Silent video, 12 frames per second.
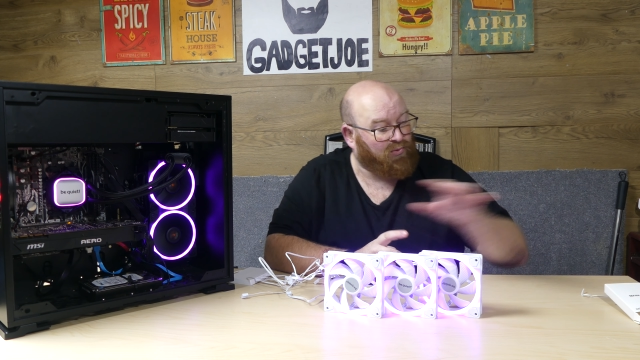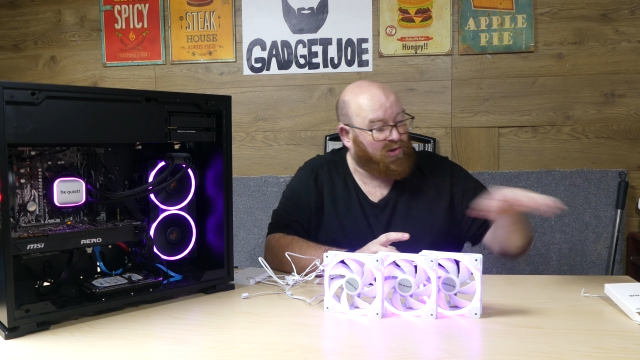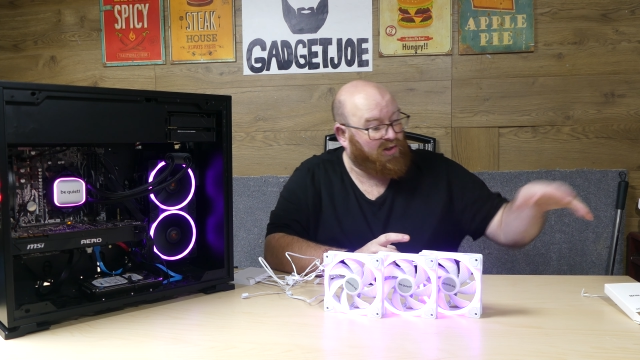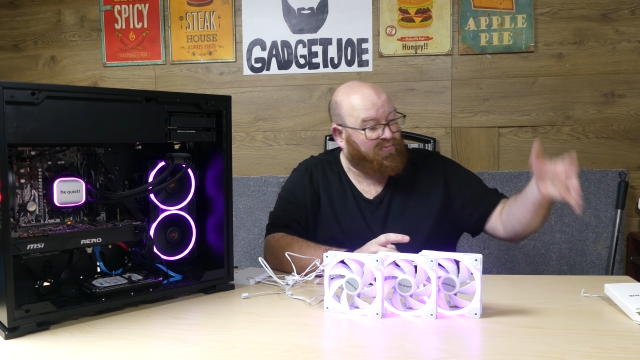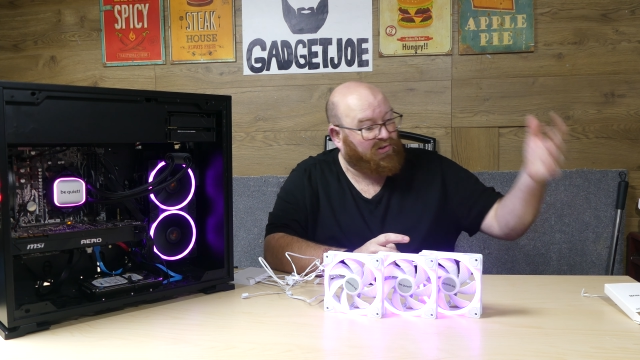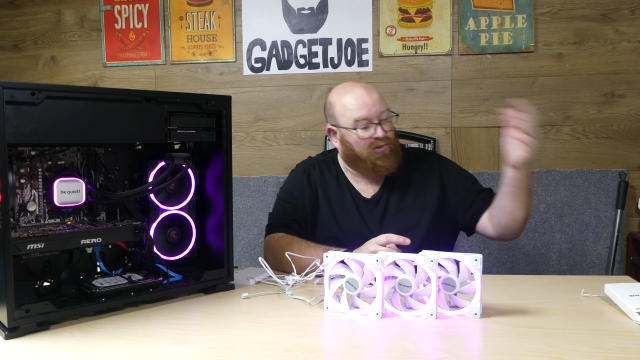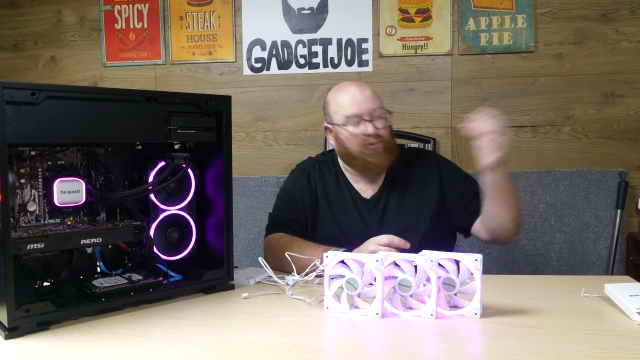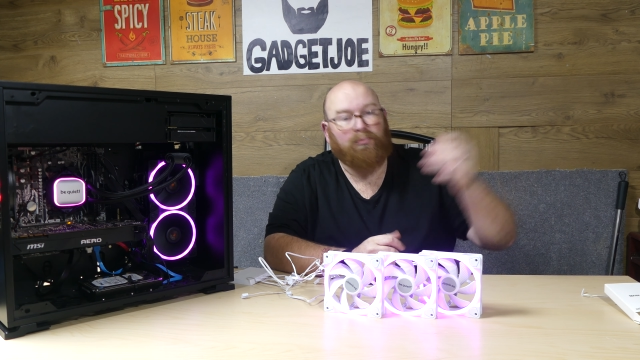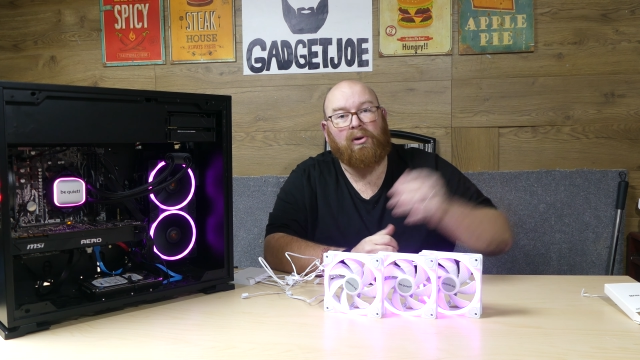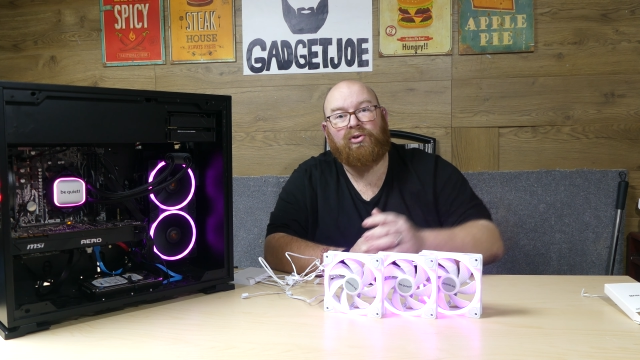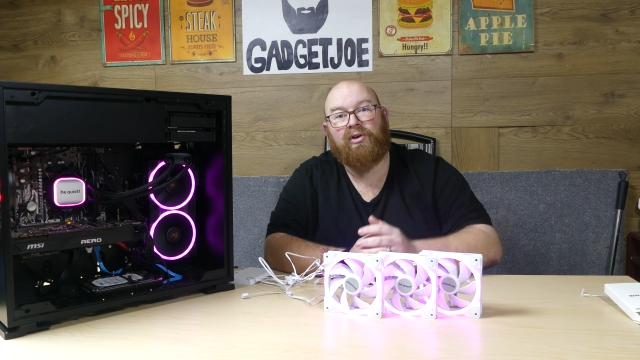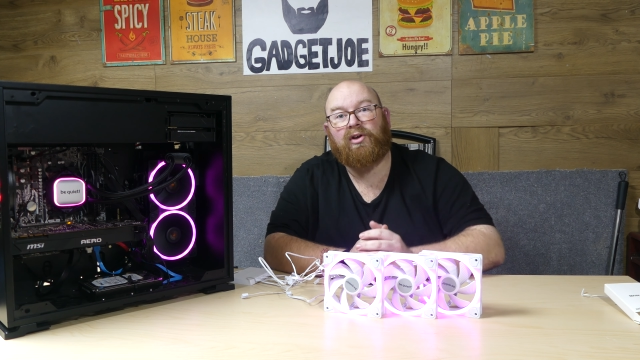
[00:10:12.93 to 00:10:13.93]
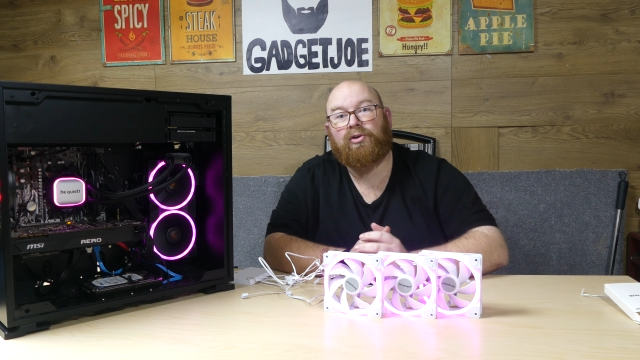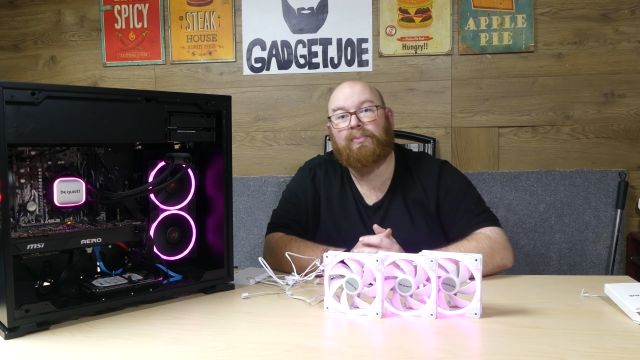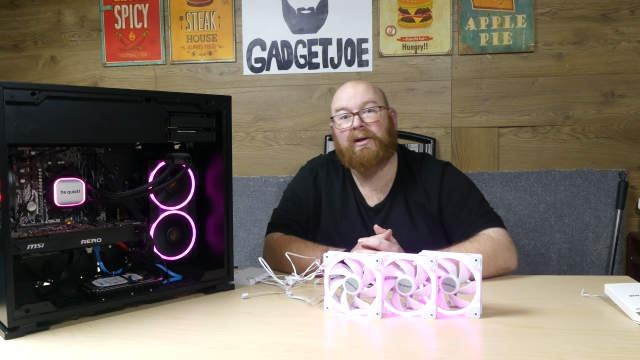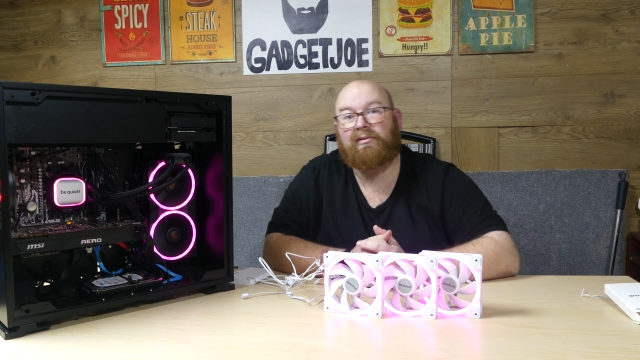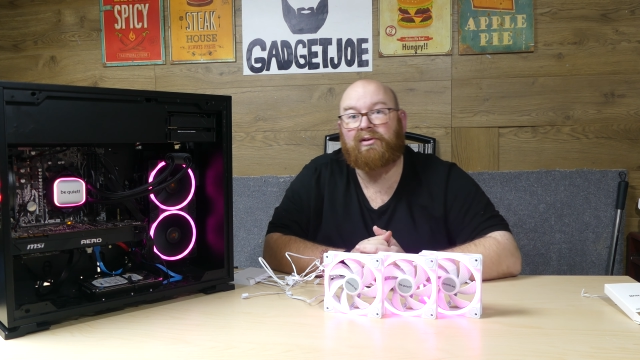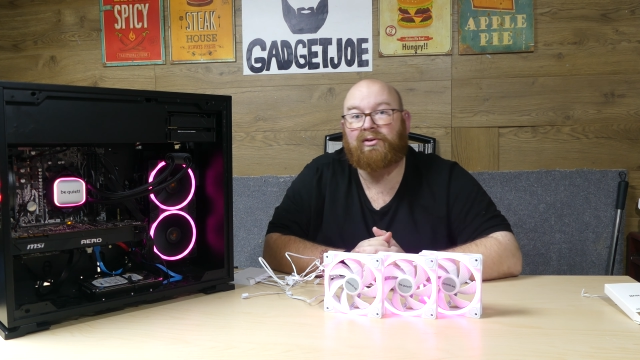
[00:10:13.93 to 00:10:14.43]
Even the unboxing
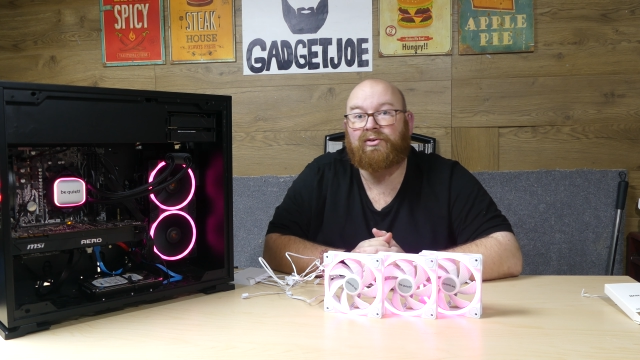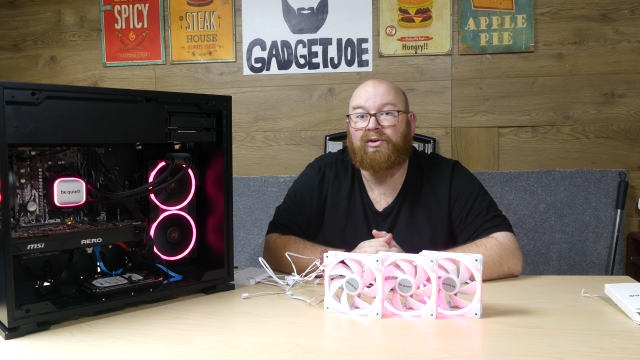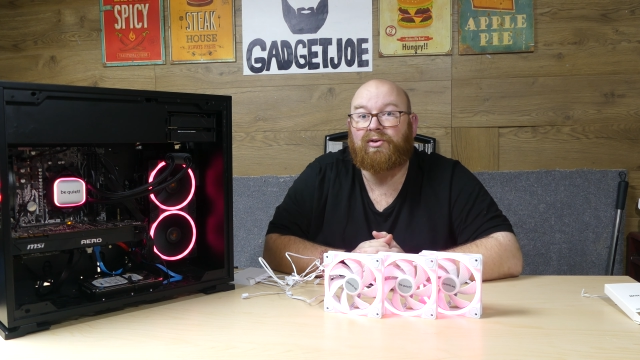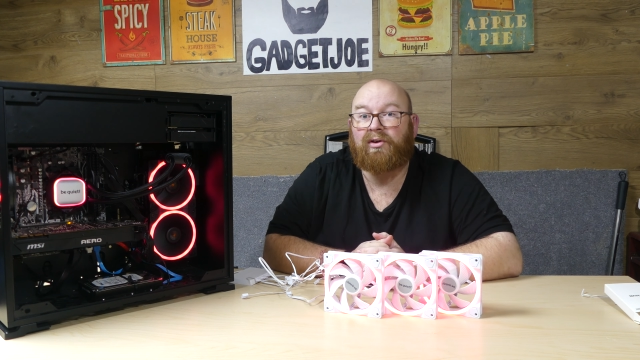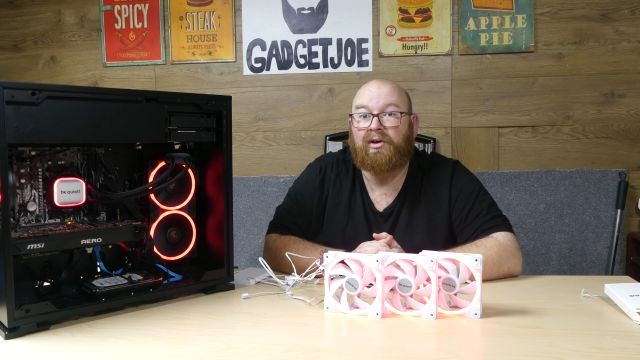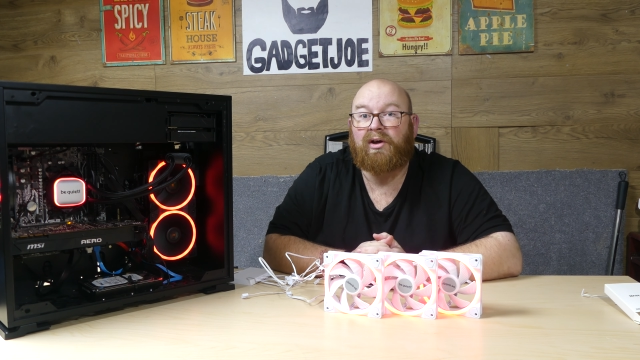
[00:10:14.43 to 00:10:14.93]
experience is